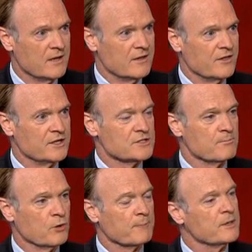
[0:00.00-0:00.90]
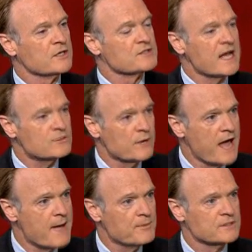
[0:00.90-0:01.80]
that is employed, because that's what
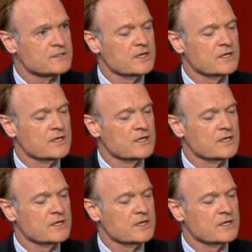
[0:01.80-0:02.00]
happens.